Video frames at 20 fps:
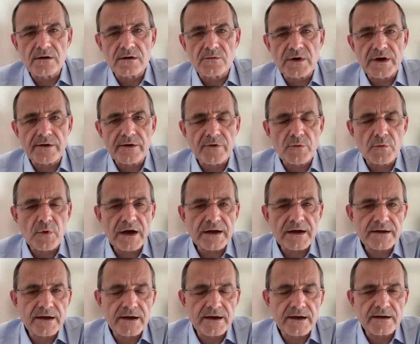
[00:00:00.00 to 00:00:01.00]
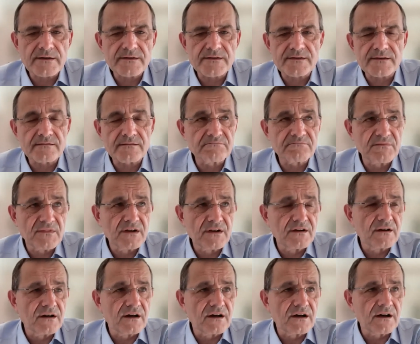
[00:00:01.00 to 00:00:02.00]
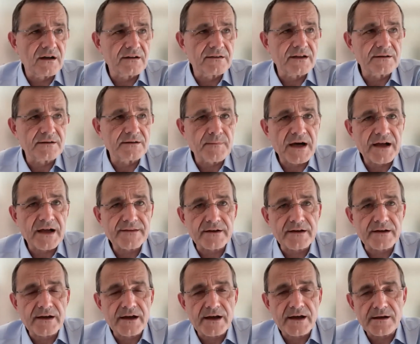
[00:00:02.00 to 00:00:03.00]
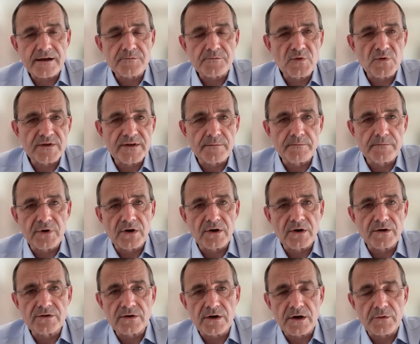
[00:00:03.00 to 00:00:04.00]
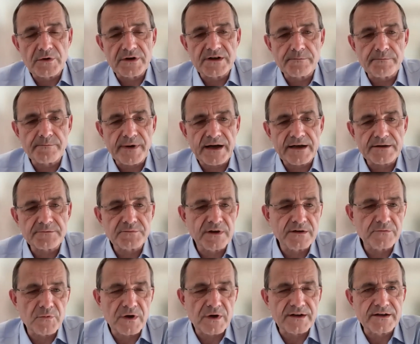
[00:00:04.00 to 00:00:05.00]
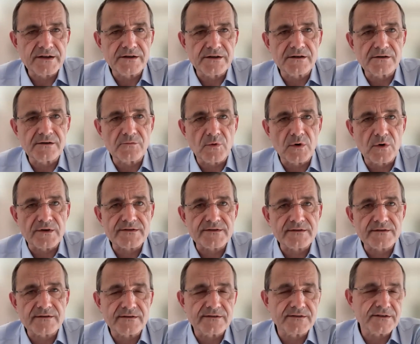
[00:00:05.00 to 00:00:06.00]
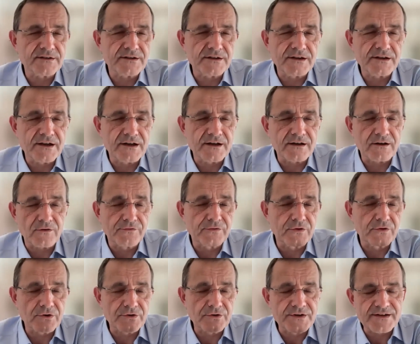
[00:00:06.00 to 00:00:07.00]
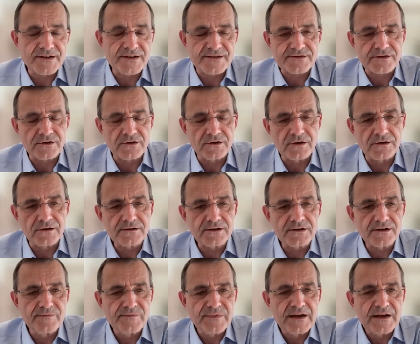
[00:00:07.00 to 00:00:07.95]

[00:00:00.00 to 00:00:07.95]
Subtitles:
we have a one case that mother came with a boy to our department when he was 3 or 4 years old.